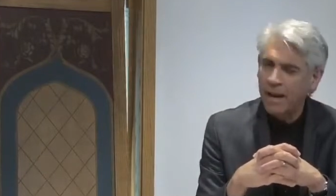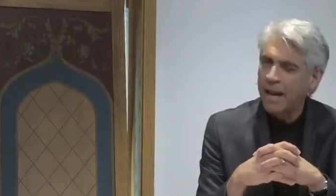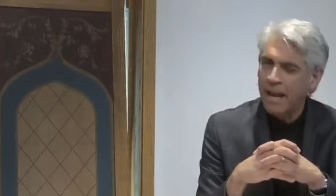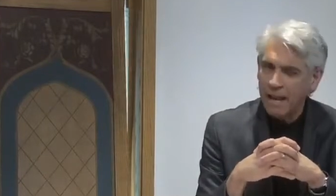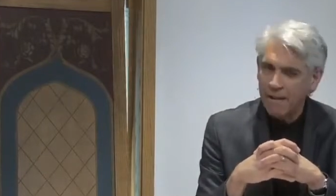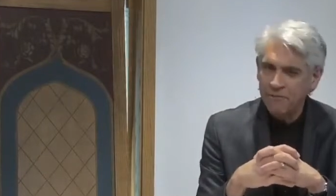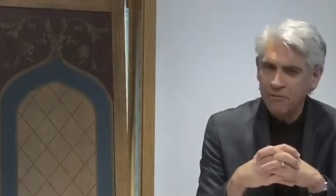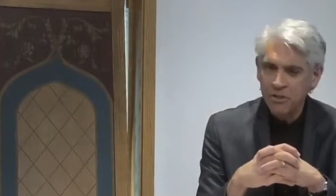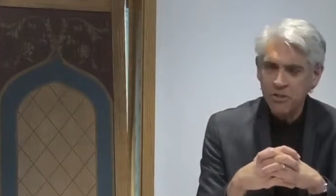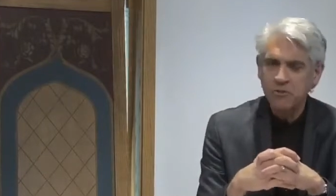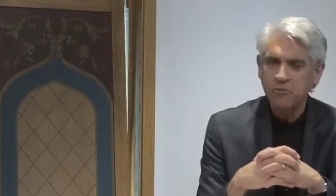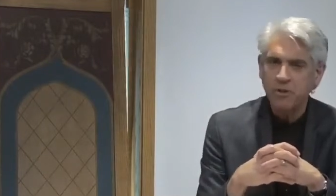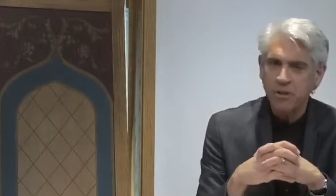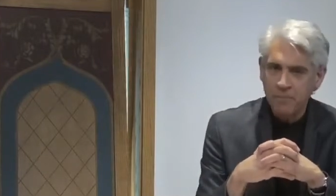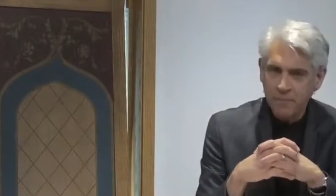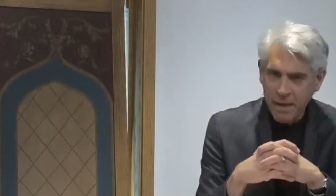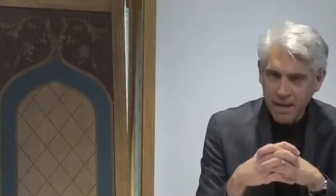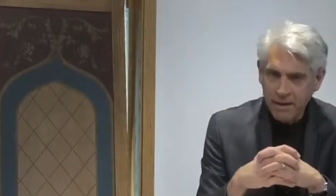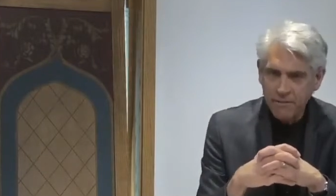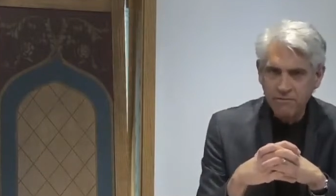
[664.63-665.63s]
And I have
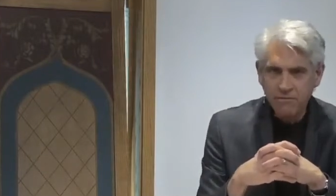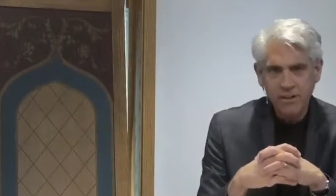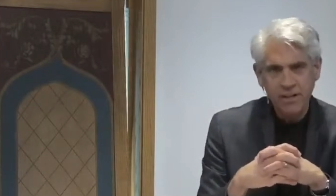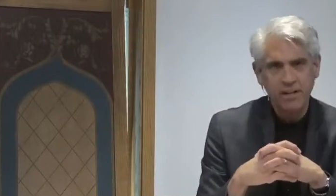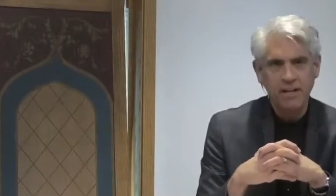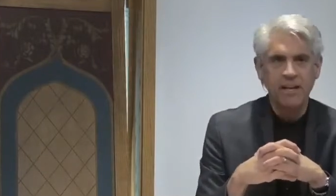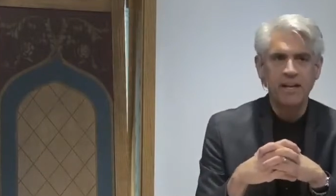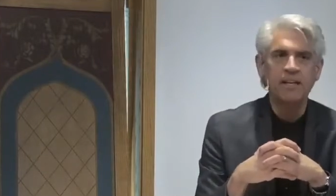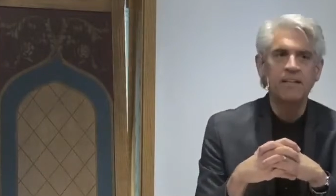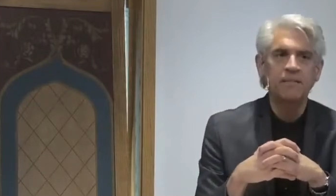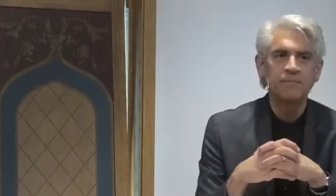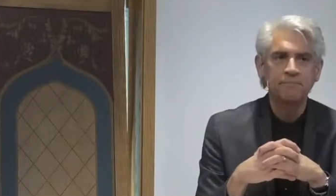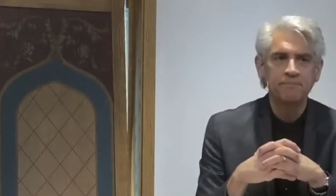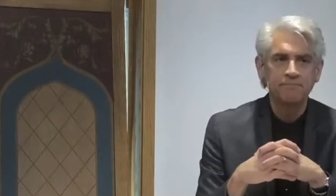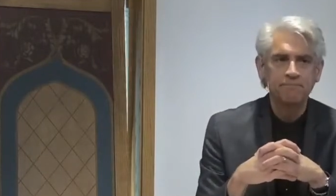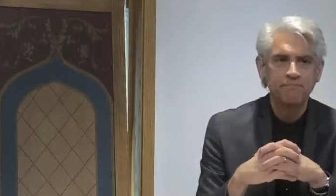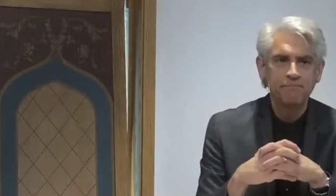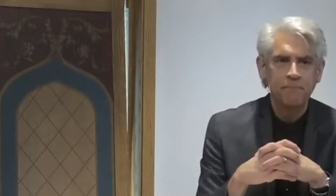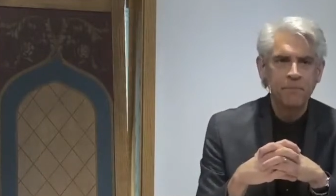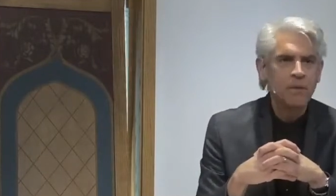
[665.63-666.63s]
this dream every night.
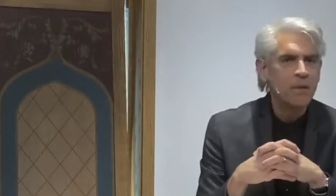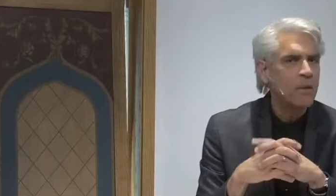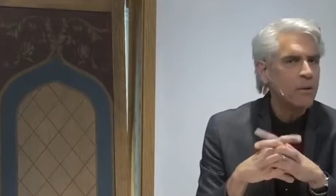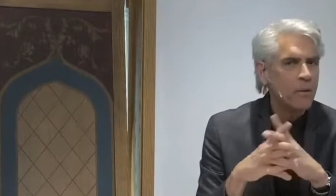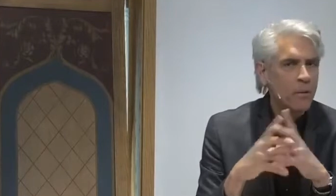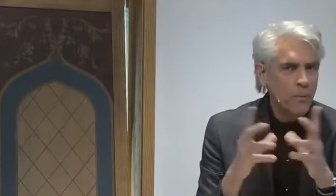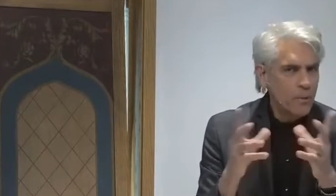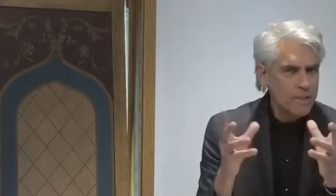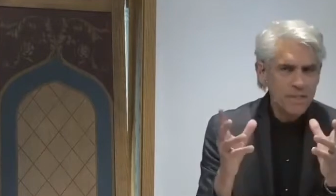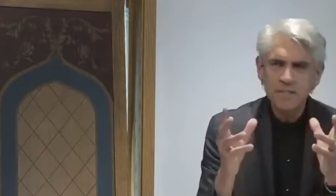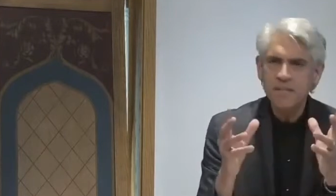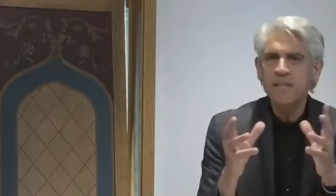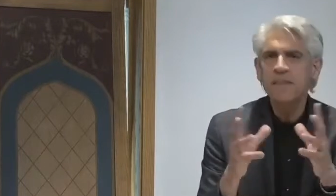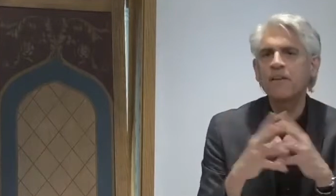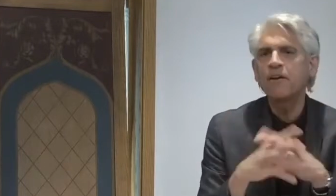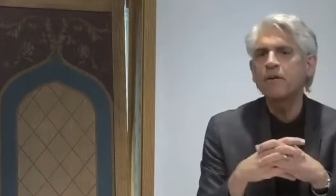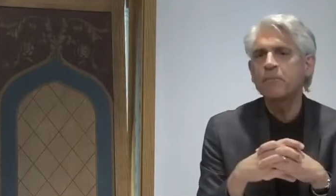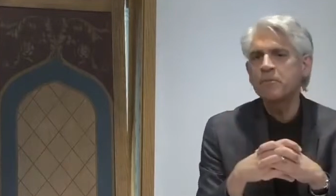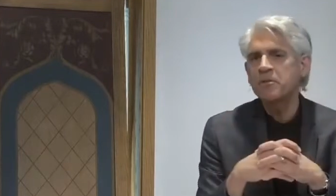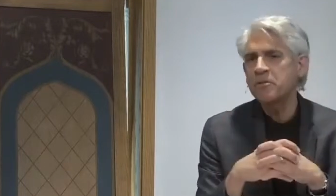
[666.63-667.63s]
What
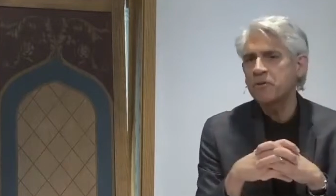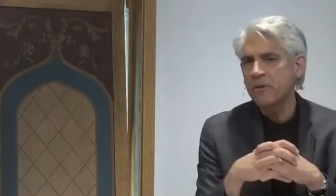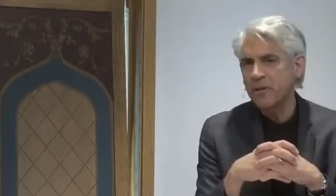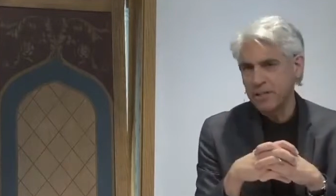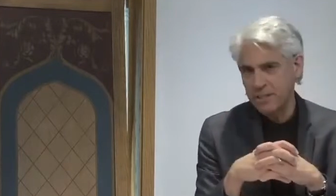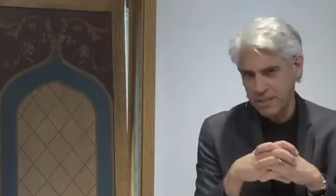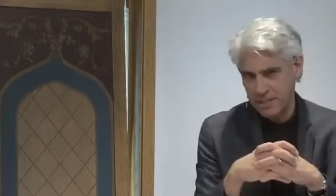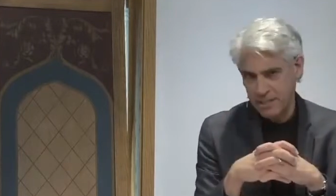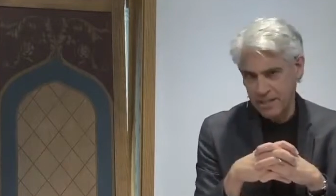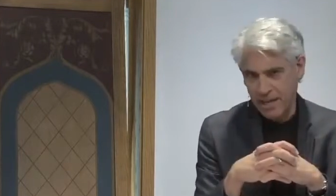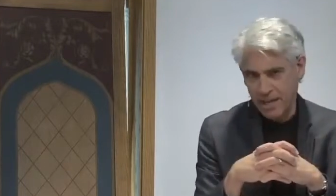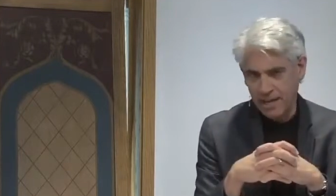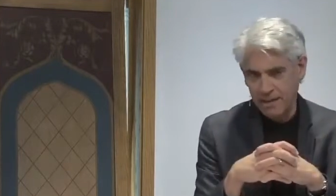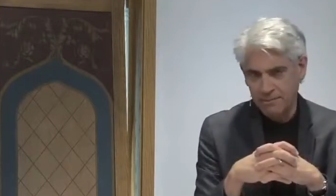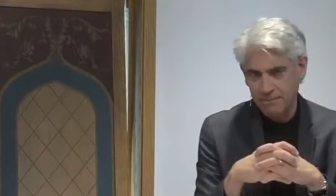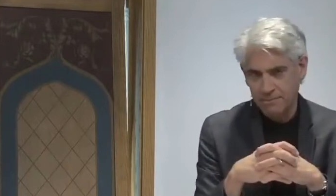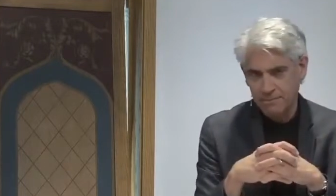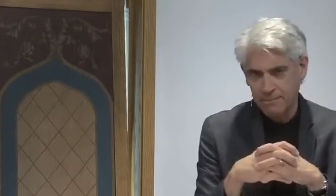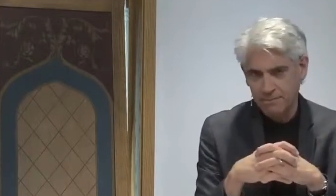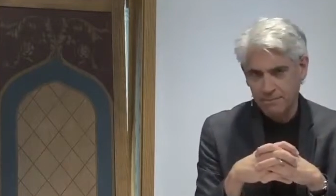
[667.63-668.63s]
is the therapist going to
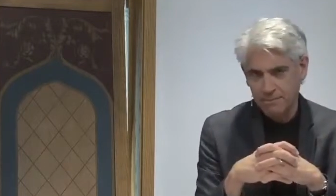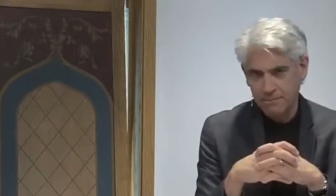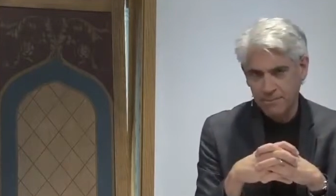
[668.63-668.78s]
say?